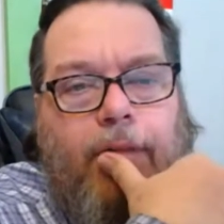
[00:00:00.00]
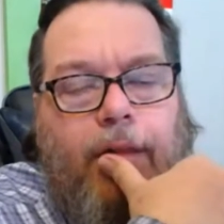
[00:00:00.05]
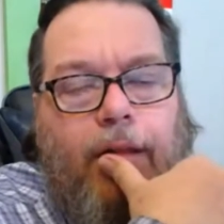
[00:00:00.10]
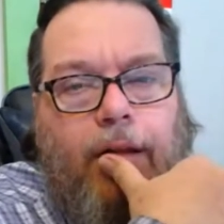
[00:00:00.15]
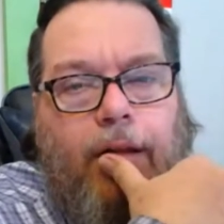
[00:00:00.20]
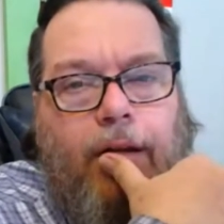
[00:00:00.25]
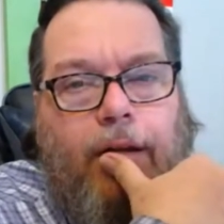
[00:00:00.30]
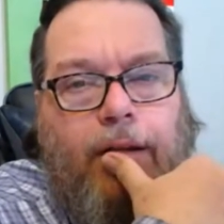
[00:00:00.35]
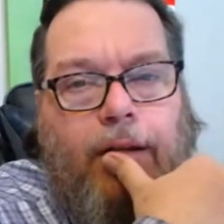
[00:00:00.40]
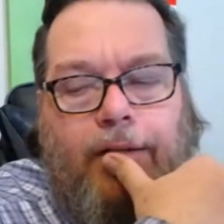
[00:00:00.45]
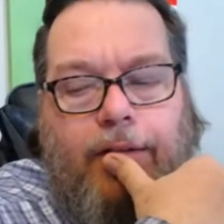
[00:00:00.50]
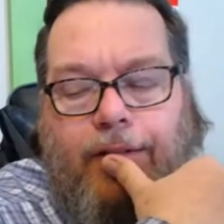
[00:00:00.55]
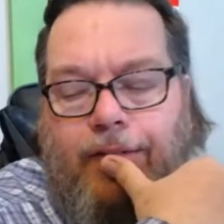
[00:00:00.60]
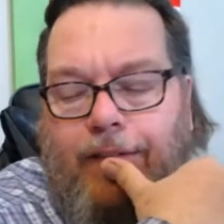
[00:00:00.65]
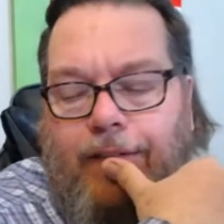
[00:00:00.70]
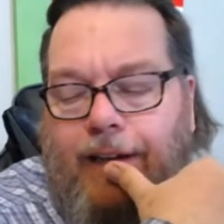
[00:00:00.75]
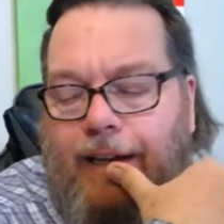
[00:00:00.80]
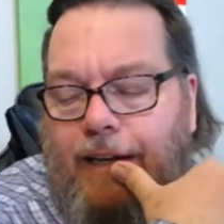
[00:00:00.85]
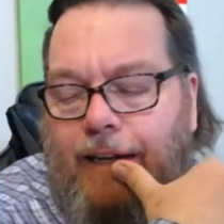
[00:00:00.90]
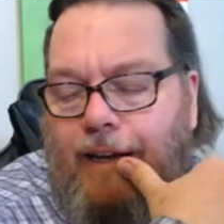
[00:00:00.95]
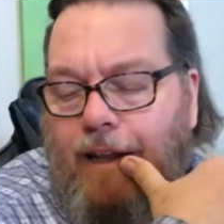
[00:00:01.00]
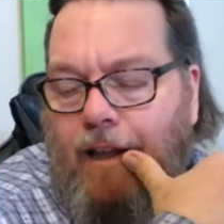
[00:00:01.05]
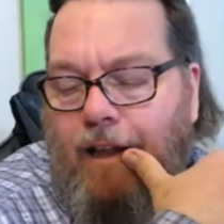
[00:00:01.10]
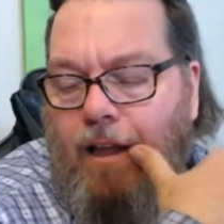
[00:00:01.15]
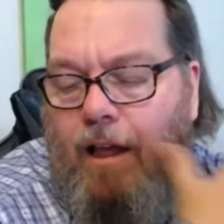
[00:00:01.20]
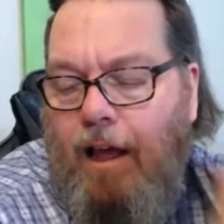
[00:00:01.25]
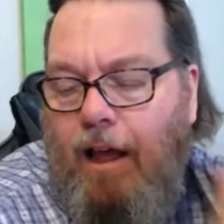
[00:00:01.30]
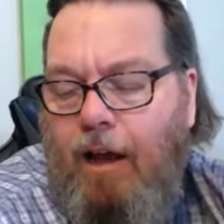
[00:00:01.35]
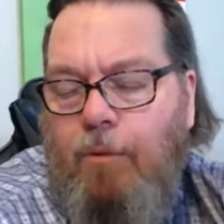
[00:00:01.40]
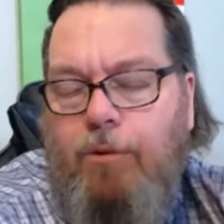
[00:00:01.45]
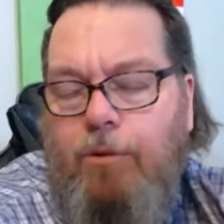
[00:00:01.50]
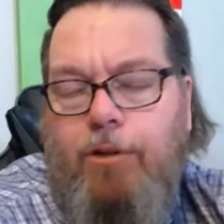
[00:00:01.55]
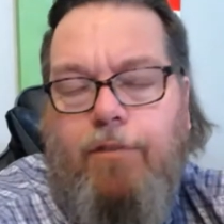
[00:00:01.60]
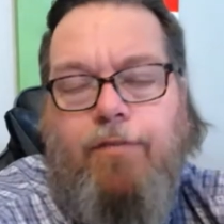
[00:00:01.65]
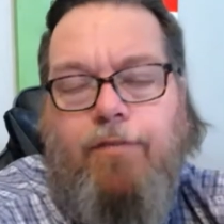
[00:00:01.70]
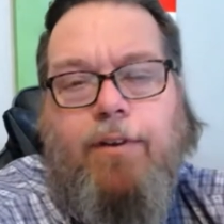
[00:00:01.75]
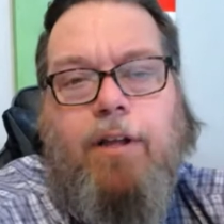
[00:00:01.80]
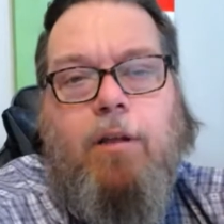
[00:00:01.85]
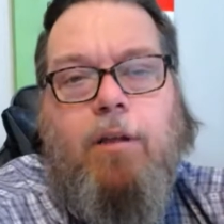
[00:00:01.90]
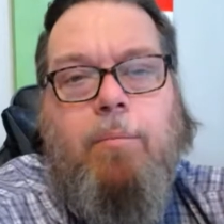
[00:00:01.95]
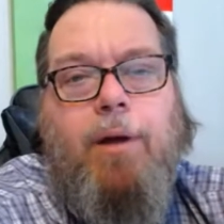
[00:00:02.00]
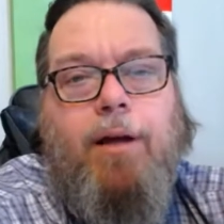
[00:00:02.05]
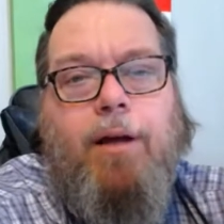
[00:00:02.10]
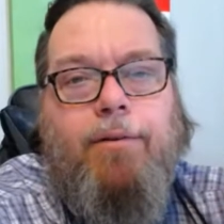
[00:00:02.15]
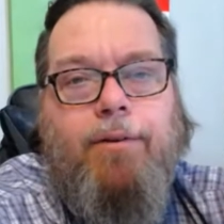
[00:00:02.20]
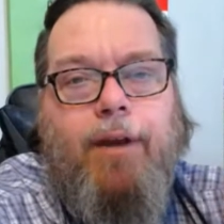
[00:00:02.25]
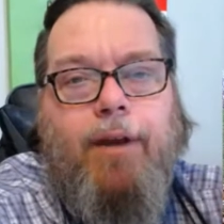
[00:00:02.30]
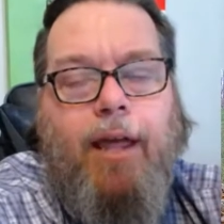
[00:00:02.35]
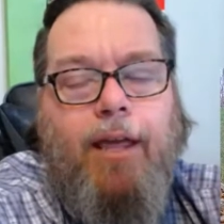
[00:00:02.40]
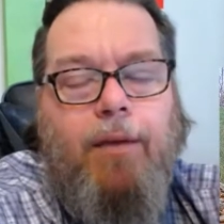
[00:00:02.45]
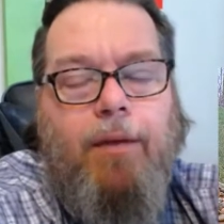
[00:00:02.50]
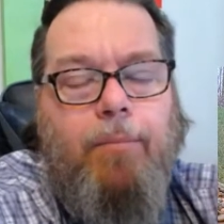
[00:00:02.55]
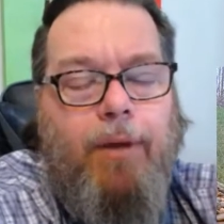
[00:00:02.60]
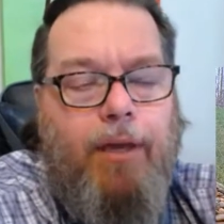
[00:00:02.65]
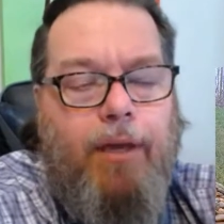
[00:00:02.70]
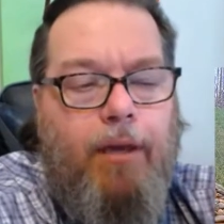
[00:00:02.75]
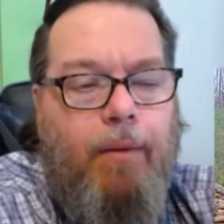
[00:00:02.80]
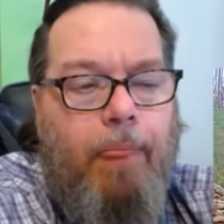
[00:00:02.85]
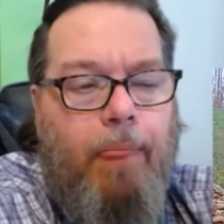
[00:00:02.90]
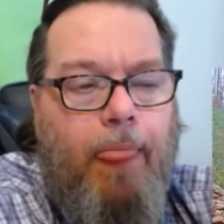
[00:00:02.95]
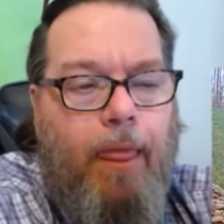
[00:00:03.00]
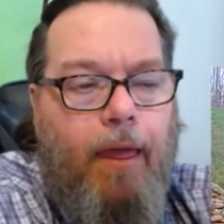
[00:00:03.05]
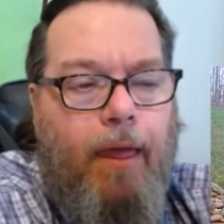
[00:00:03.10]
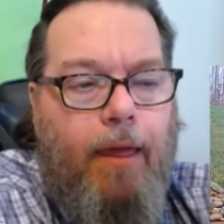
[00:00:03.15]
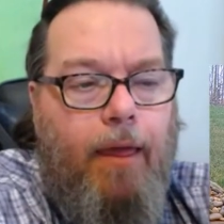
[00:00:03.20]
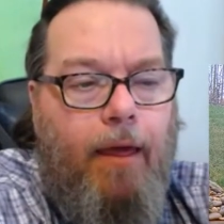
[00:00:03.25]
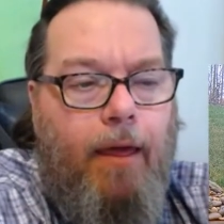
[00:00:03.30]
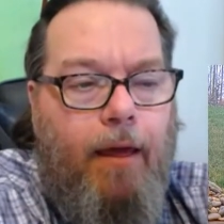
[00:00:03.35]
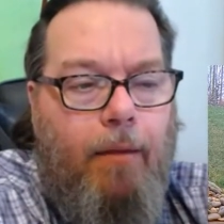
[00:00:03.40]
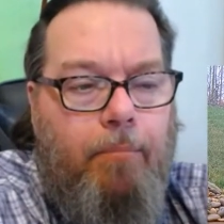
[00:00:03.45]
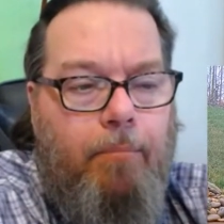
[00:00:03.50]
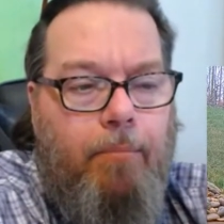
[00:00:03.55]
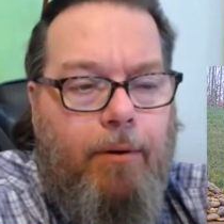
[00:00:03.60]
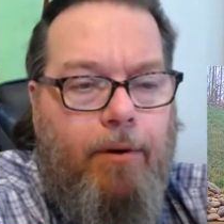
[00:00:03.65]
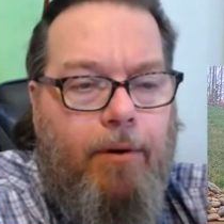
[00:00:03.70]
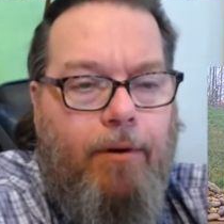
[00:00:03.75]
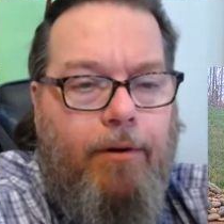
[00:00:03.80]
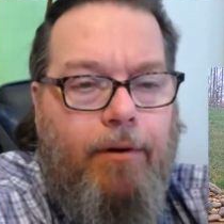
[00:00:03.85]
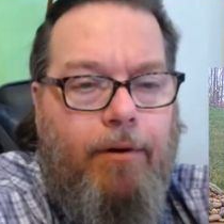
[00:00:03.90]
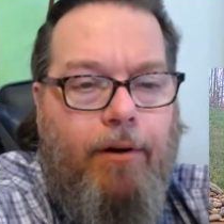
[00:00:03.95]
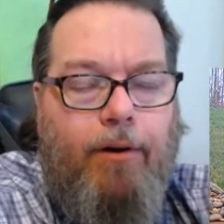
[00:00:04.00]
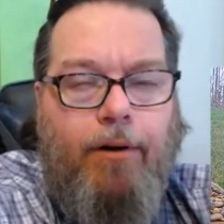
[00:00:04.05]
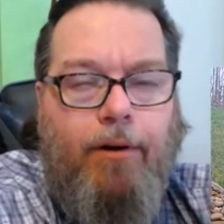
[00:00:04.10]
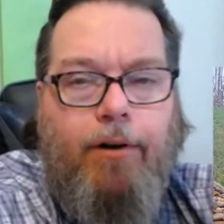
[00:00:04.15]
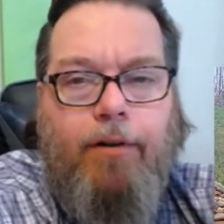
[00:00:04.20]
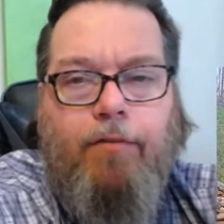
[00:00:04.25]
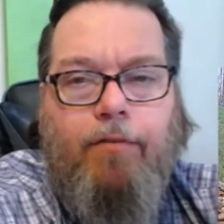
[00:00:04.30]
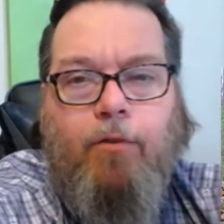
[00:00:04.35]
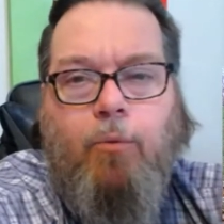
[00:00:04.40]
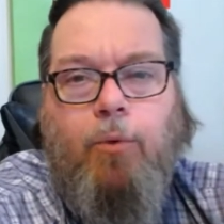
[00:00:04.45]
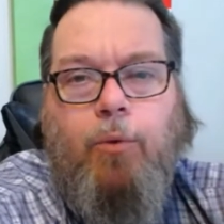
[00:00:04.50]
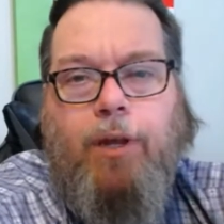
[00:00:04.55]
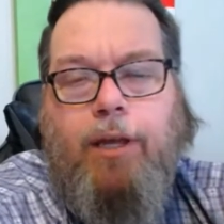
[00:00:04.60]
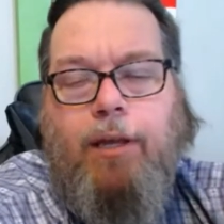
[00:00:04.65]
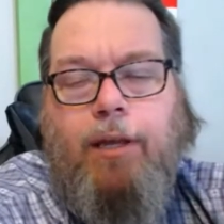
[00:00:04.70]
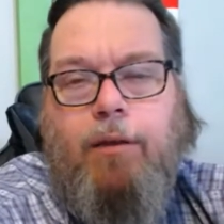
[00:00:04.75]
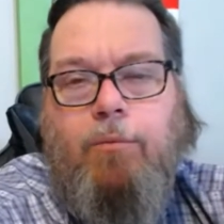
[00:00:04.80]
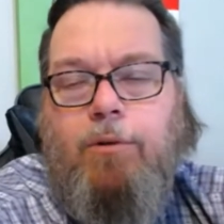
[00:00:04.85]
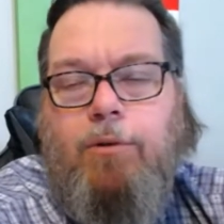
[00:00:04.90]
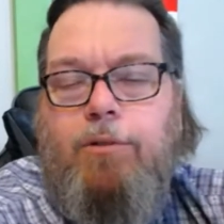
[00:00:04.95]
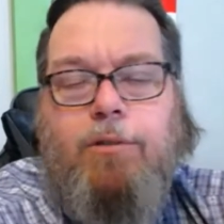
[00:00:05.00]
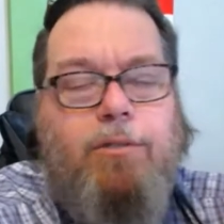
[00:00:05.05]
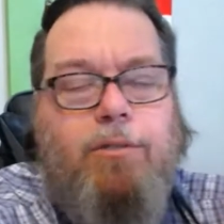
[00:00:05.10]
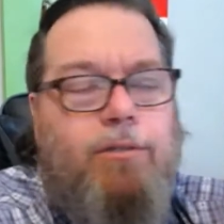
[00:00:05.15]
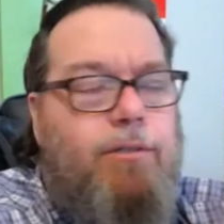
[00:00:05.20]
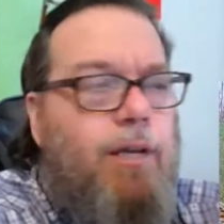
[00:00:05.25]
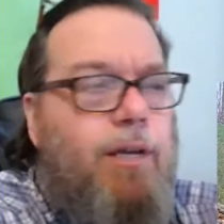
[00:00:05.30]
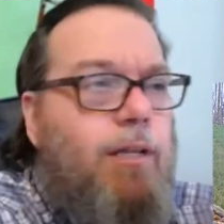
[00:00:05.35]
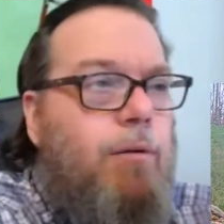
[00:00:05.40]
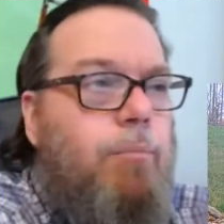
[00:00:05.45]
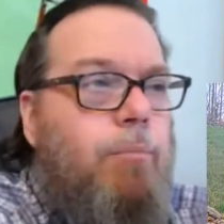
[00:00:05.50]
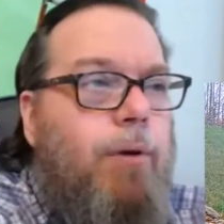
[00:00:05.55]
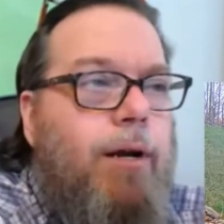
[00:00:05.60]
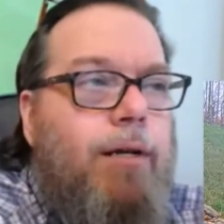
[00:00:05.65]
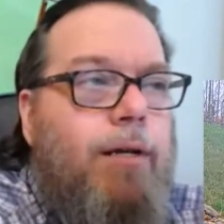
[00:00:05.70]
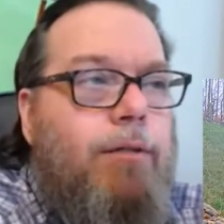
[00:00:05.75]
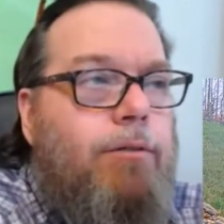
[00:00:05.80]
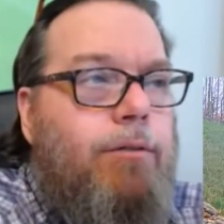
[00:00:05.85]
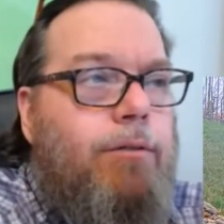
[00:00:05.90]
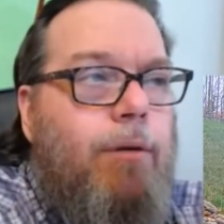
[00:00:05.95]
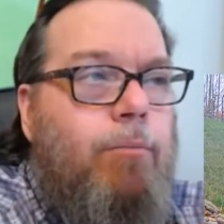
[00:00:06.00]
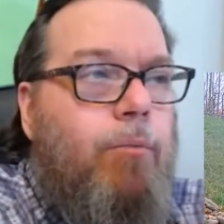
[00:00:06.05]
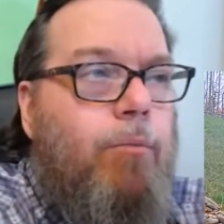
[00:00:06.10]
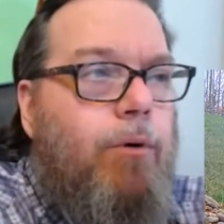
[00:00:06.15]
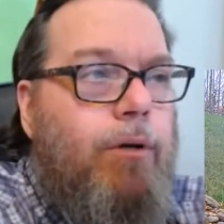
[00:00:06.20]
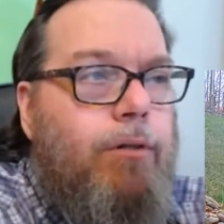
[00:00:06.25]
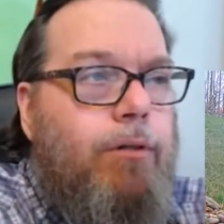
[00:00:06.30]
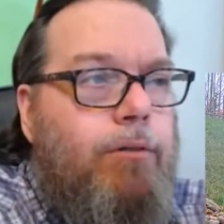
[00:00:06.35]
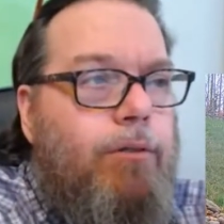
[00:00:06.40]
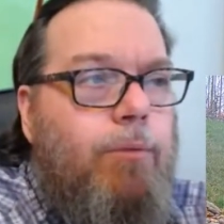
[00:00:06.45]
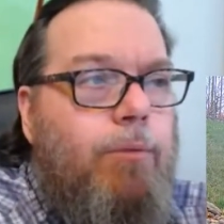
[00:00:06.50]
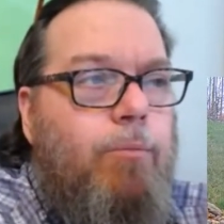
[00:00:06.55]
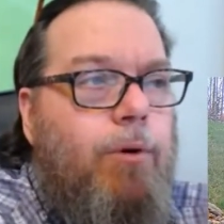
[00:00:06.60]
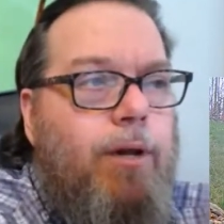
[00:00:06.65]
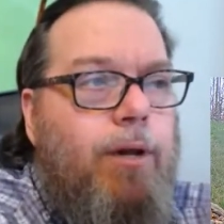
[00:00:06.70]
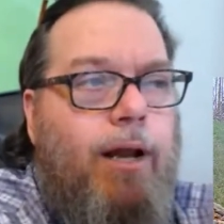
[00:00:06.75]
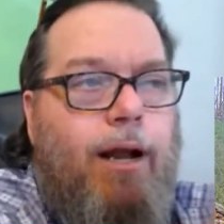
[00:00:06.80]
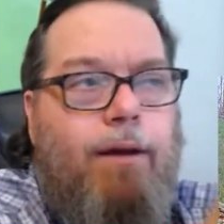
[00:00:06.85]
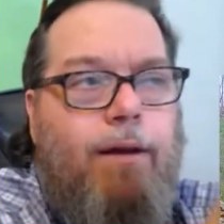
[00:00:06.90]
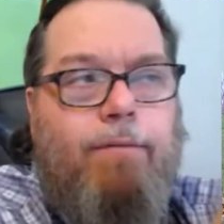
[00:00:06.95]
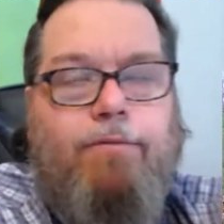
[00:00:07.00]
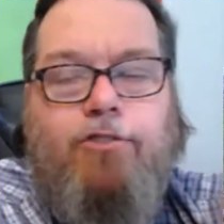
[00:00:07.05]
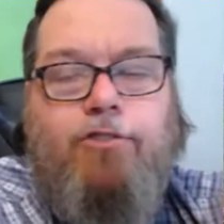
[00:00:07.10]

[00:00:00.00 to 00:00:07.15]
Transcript: uh, do that. How would you feel about naming a bird nerd of the week? We'll just celebrate someone, someone out of